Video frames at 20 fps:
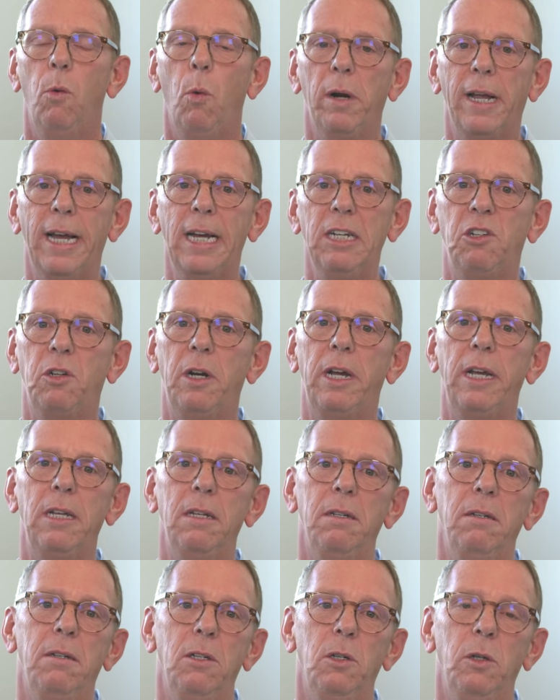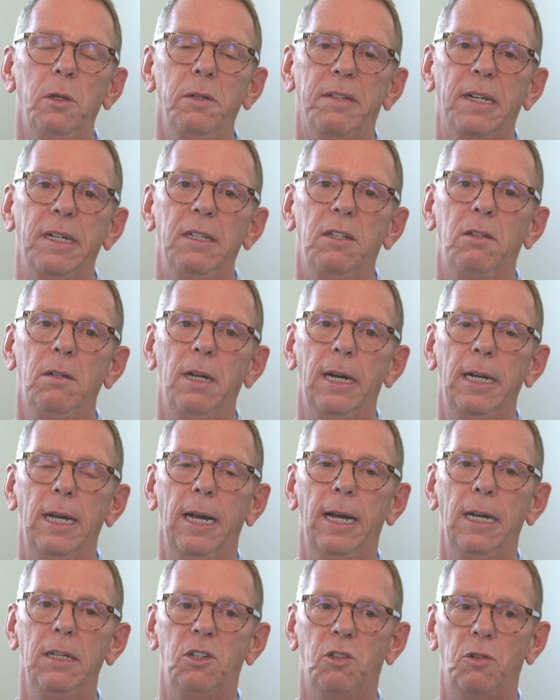What I try and do is I, I,
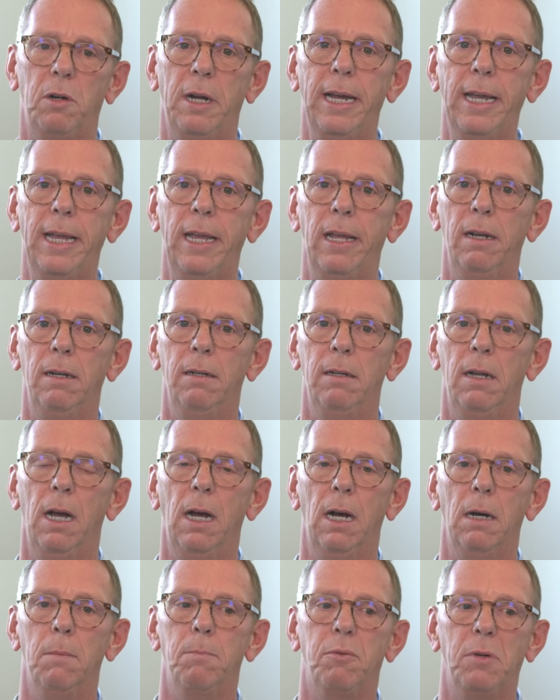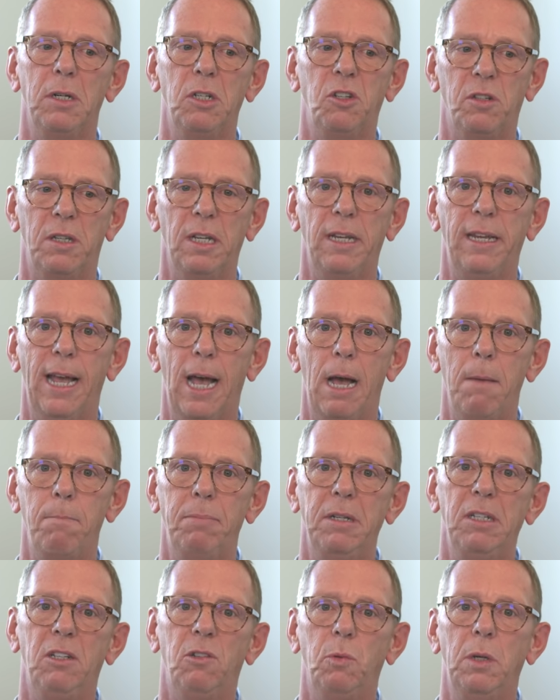I try and uh, bridge the gap
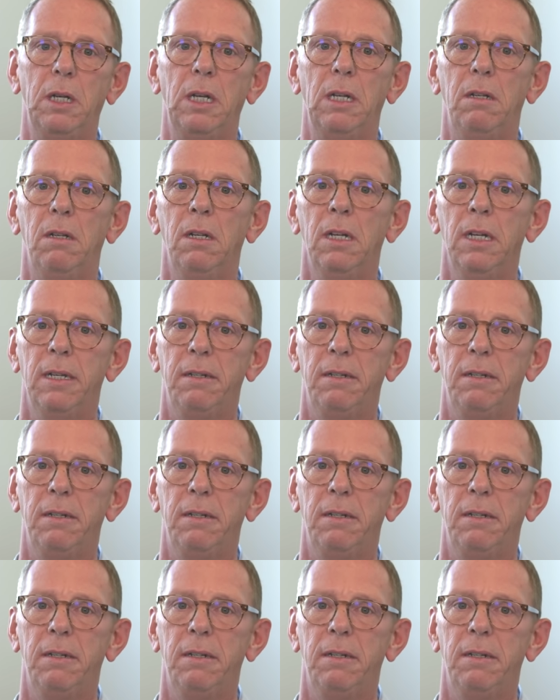between